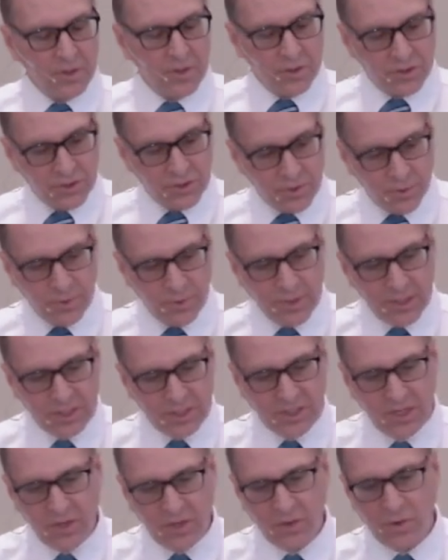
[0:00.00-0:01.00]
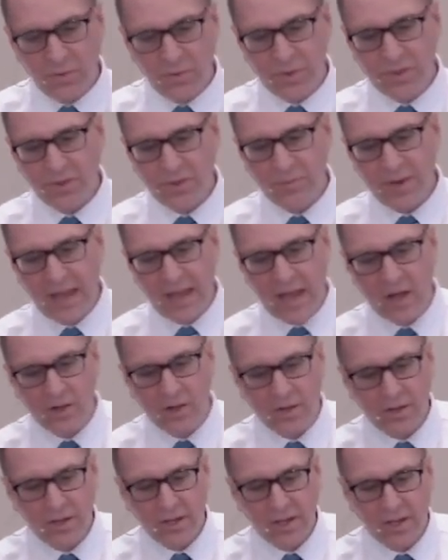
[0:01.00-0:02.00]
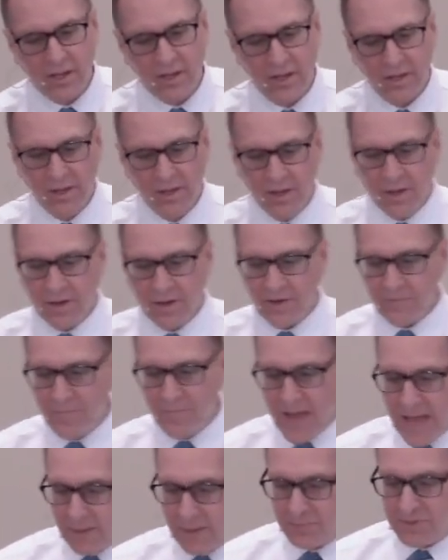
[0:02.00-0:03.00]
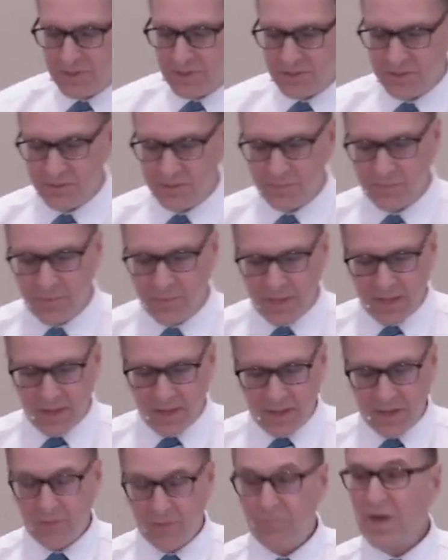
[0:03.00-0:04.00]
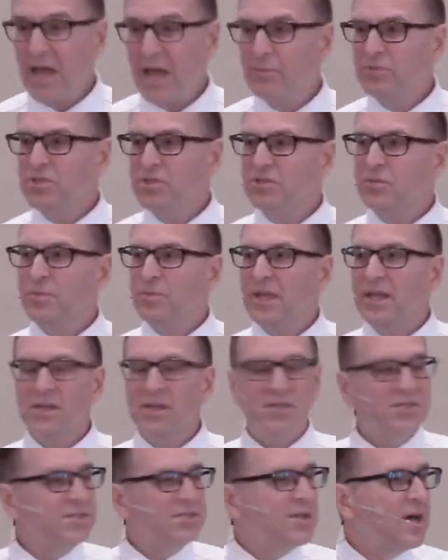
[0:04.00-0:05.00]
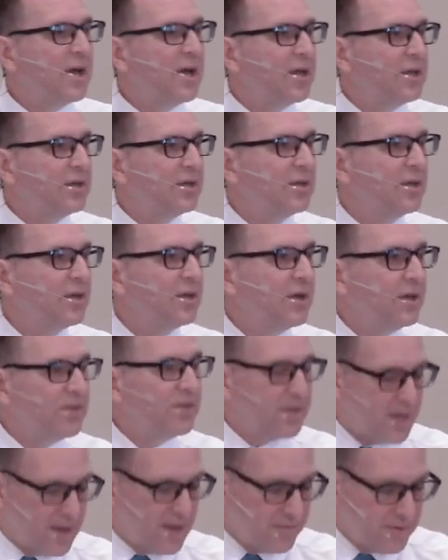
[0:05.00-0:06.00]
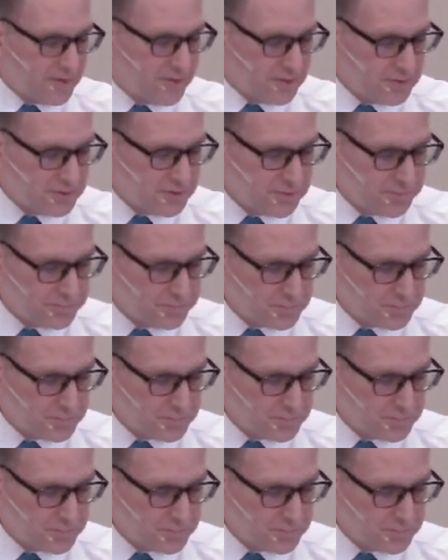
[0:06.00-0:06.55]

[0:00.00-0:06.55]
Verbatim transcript: truly deal with the reality of baptism and baptism being a sign of the covenant?